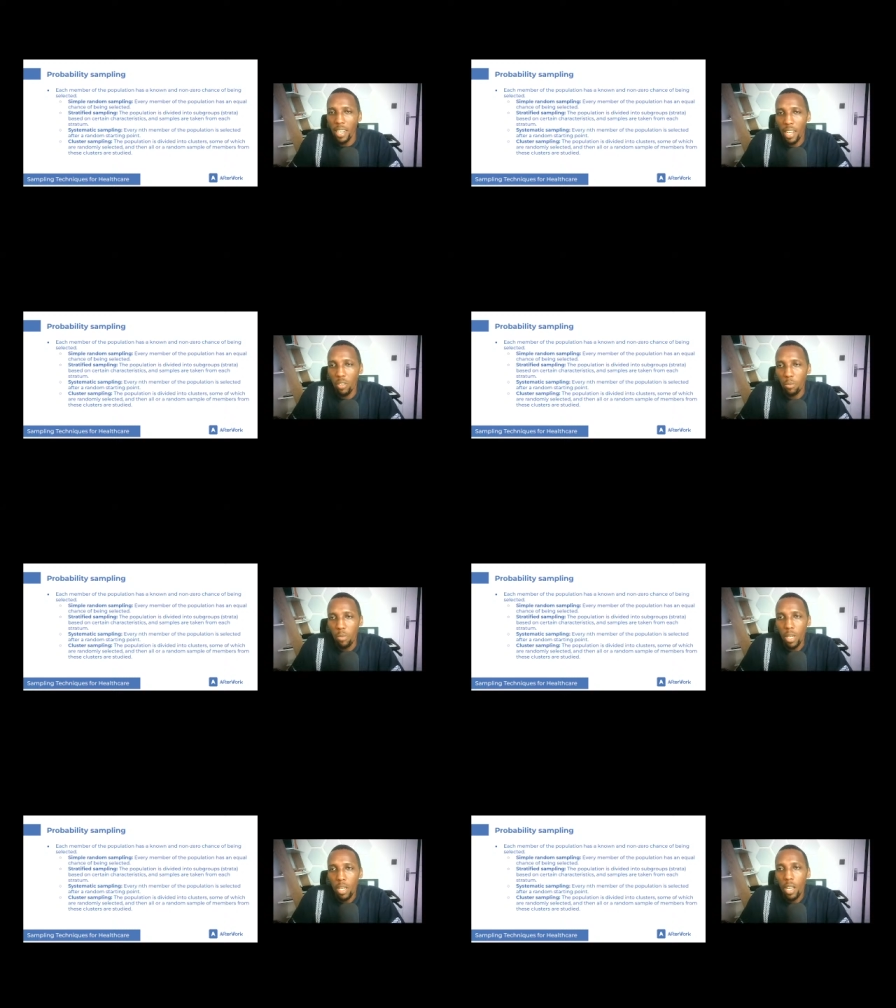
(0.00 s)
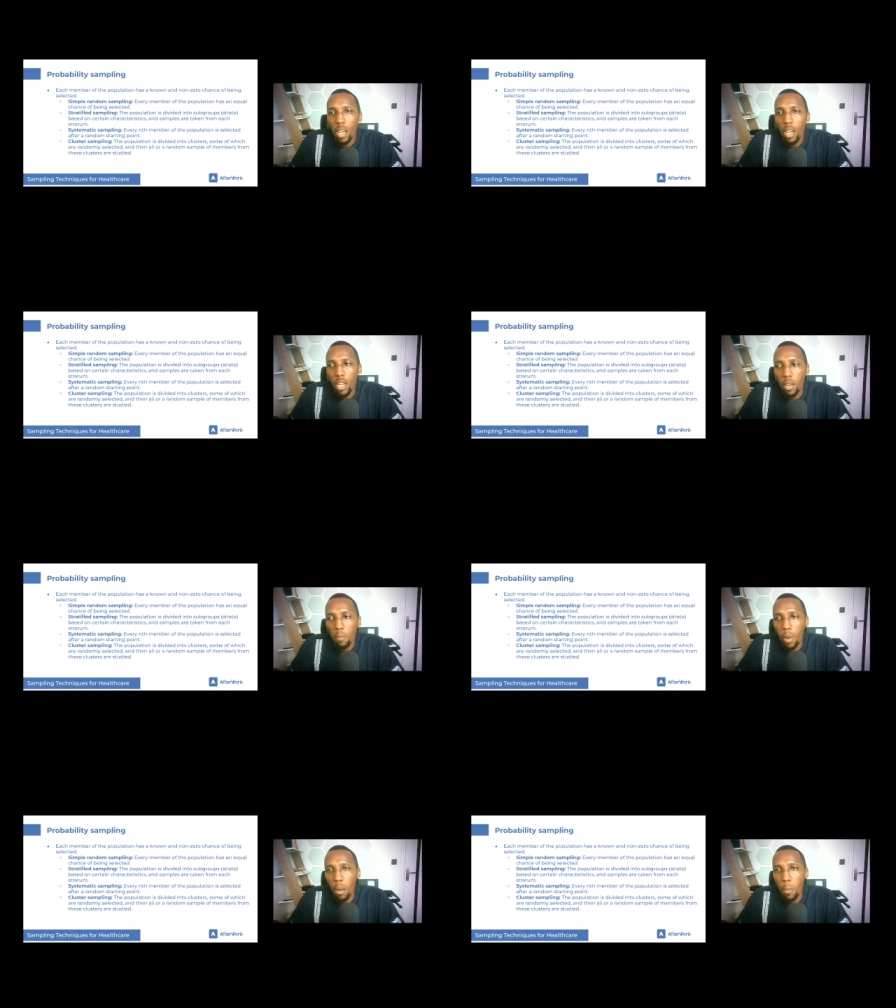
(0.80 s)
a random
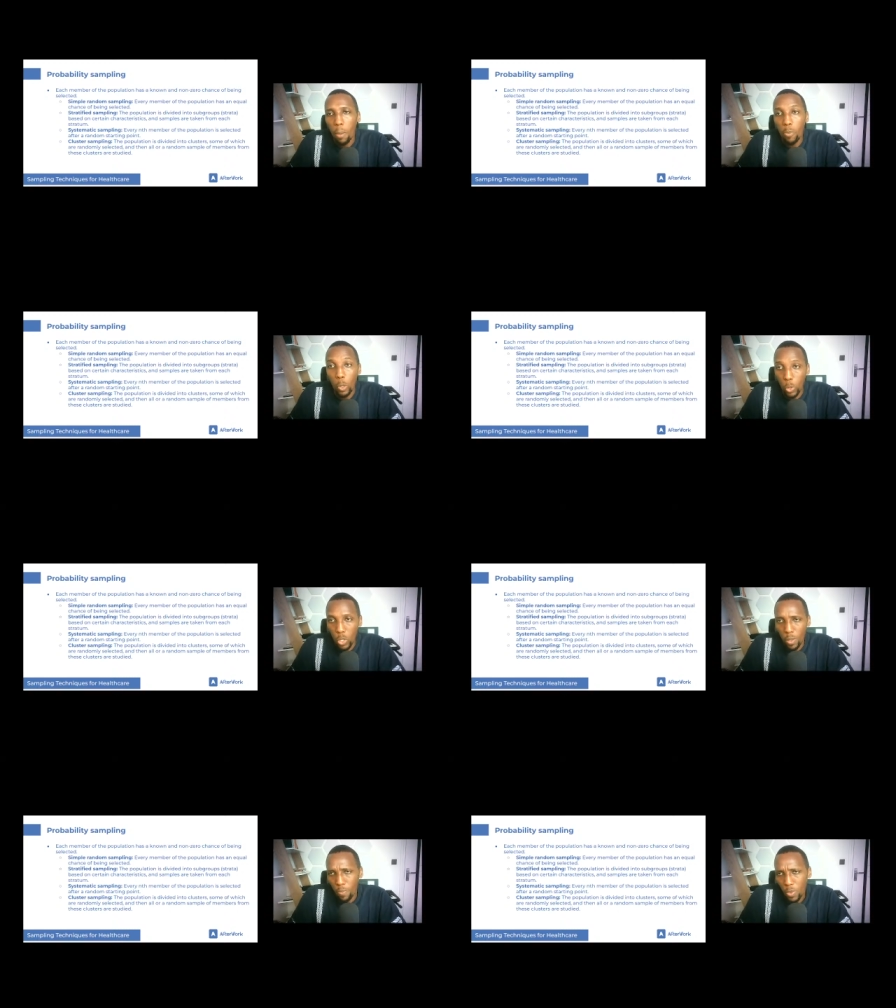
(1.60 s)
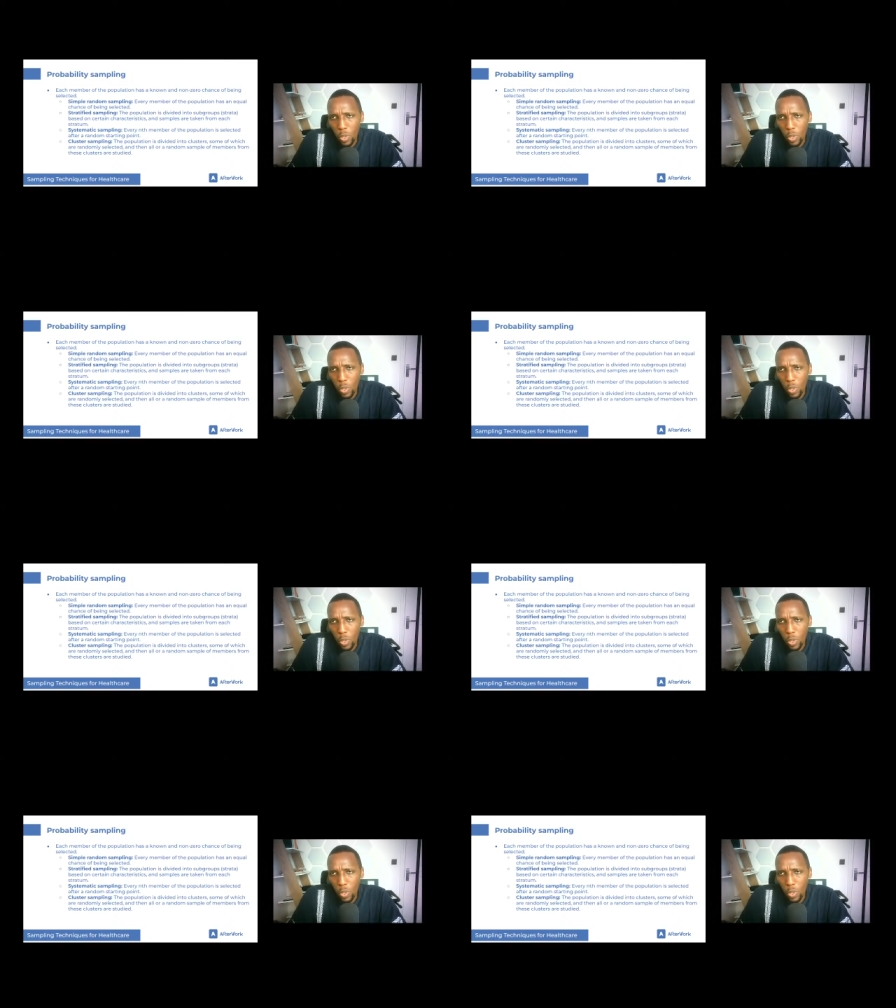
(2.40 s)
approach.